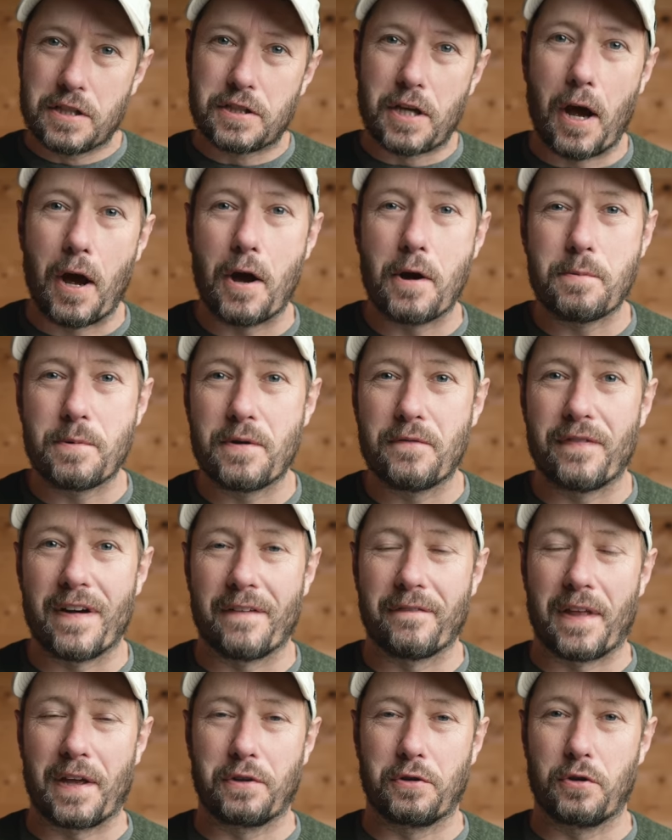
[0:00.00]
So I hope you
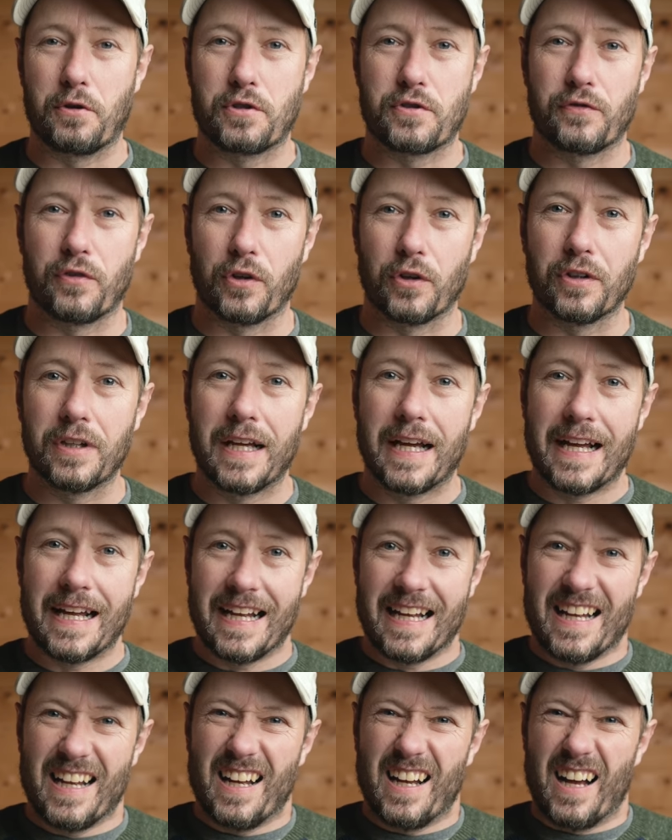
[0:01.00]
found that useful.
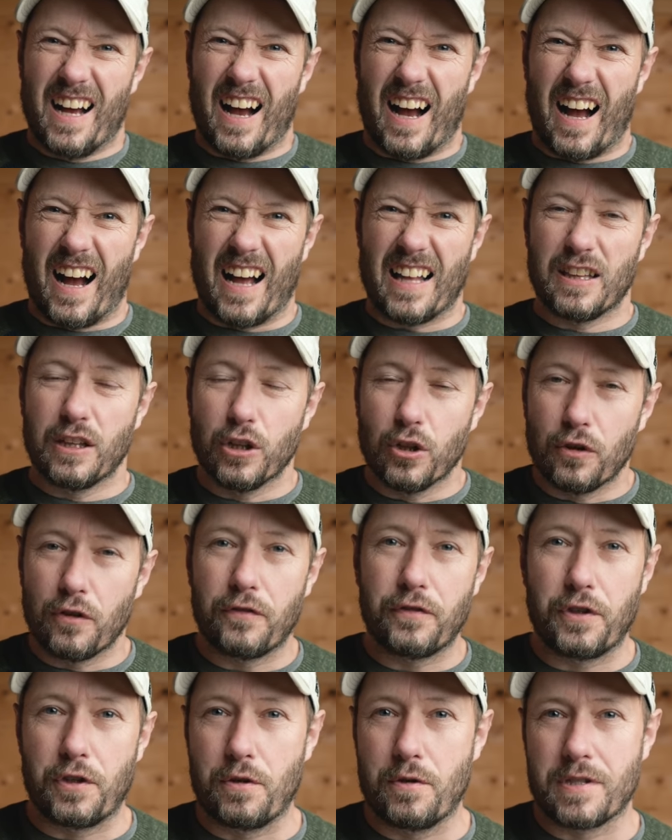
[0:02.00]
I
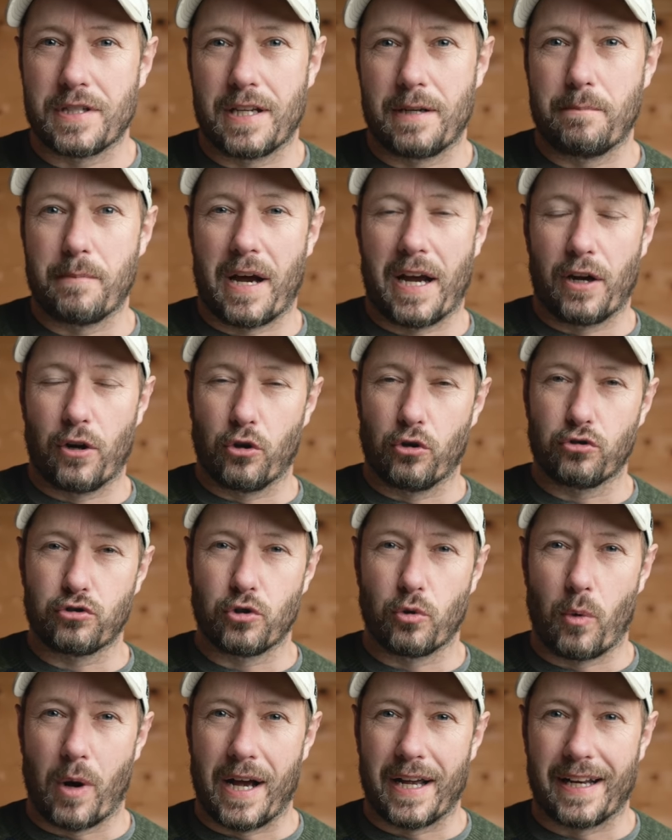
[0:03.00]
love using my
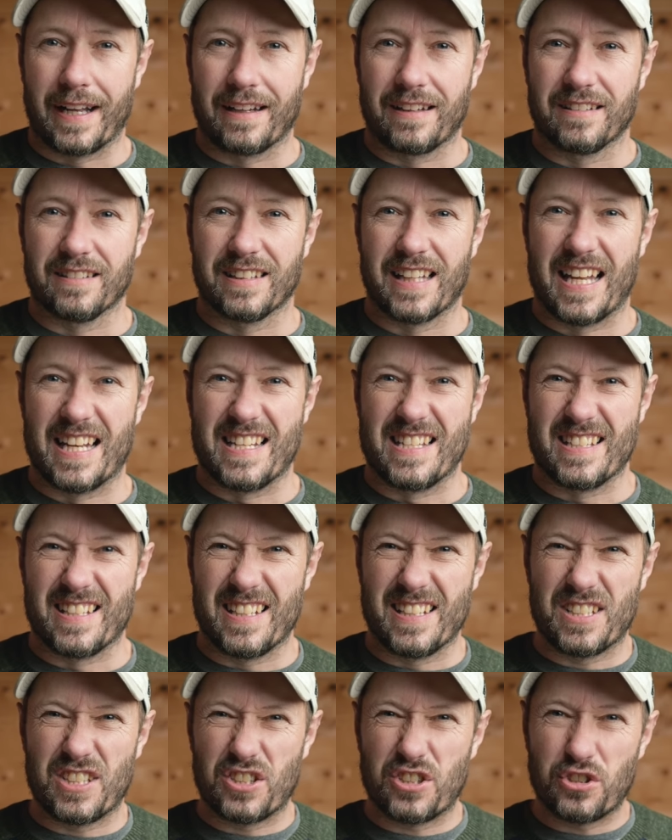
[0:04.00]
ultra wide angle lens.
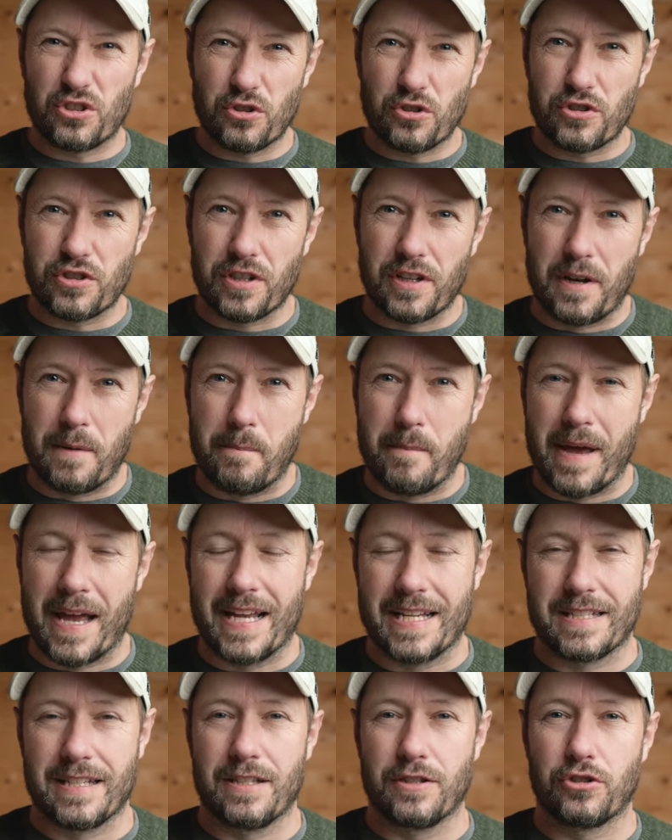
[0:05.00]
It's such an
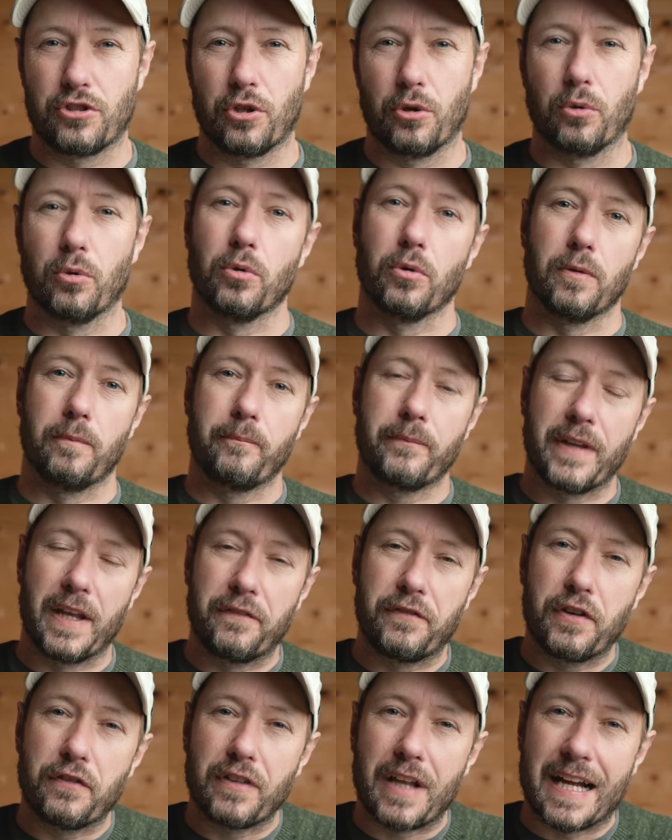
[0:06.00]
amazing tool.
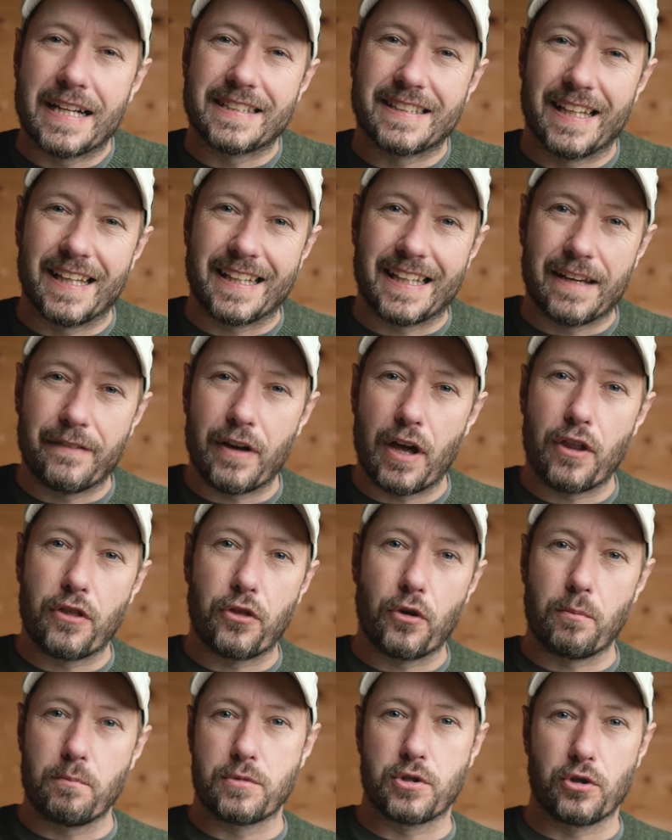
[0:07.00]
If you've liked it, give it a
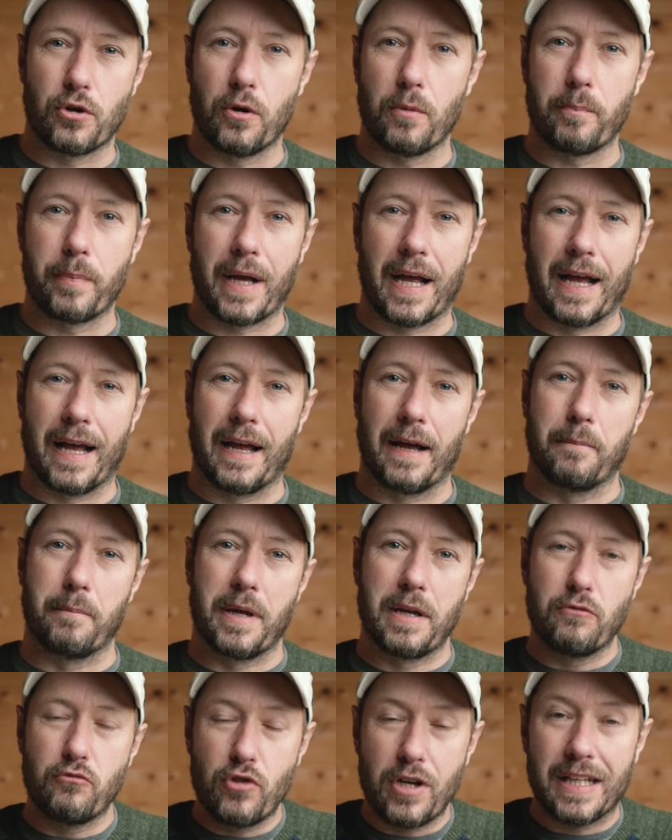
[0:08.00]
thumbs up.
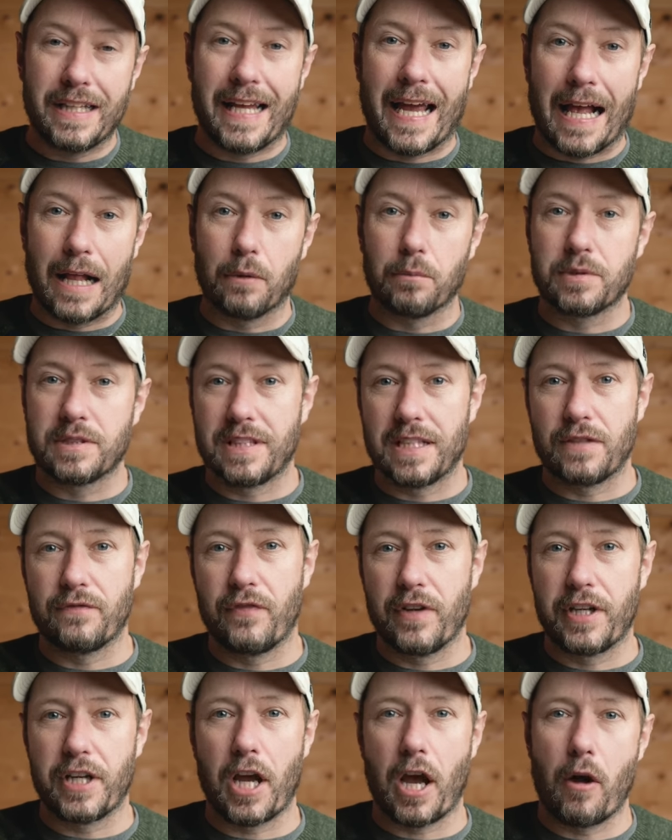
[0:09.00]
It really helps this
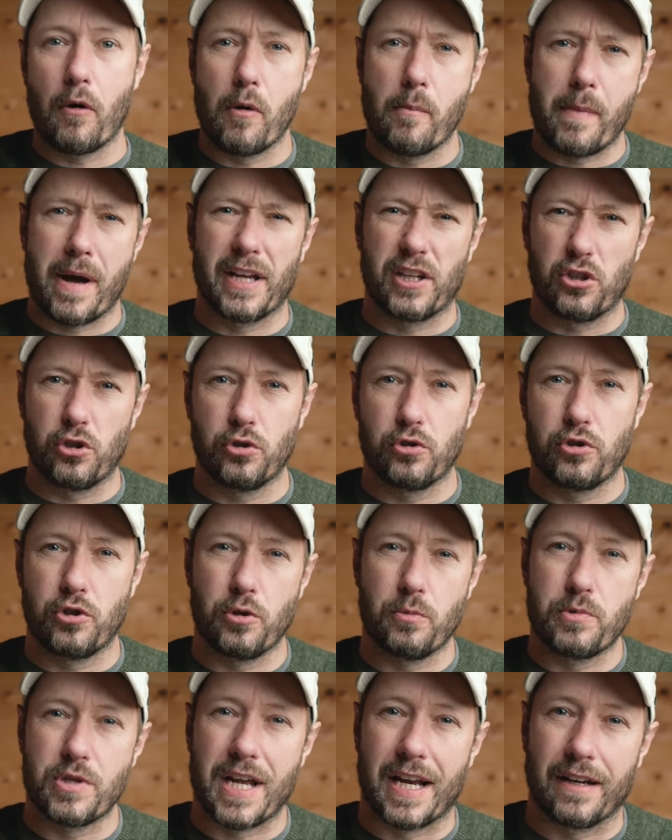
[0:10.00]
video and my
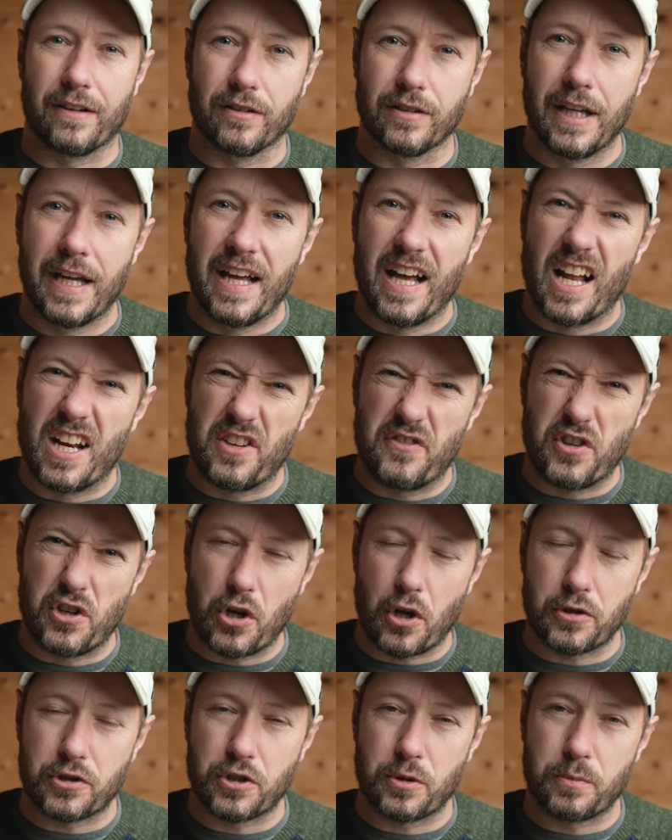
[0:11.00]
YouTube channel. And if you're
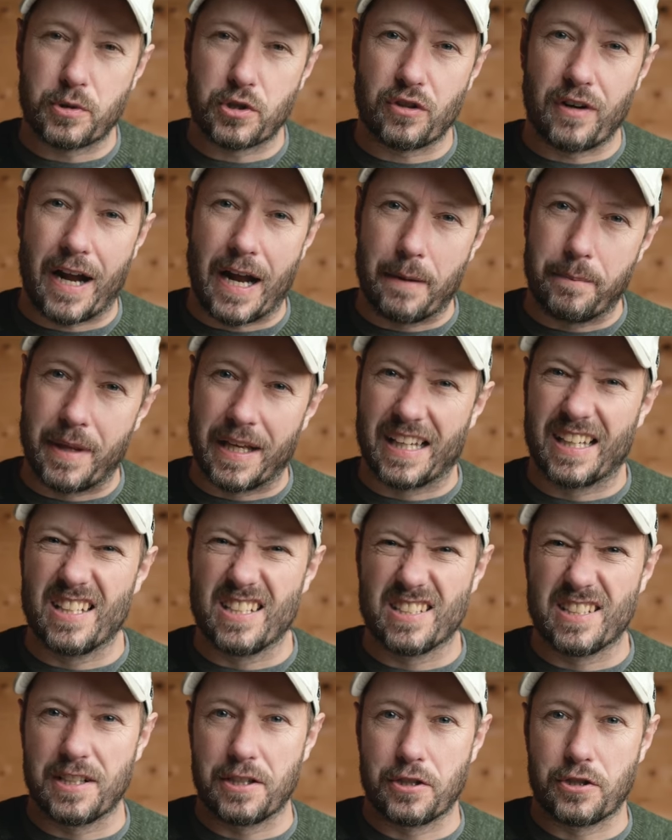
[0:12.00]
not subscribed, then
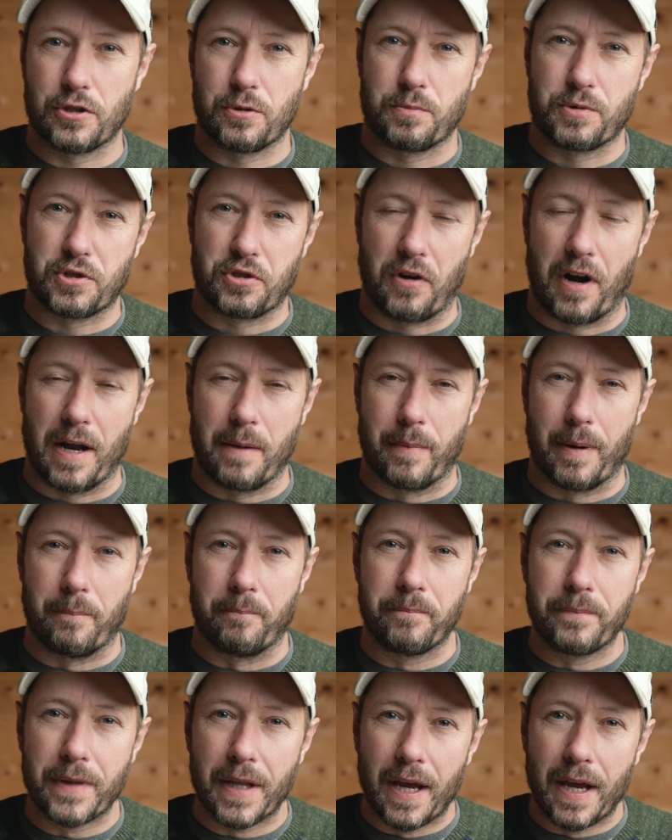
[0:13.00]
consider subscribing.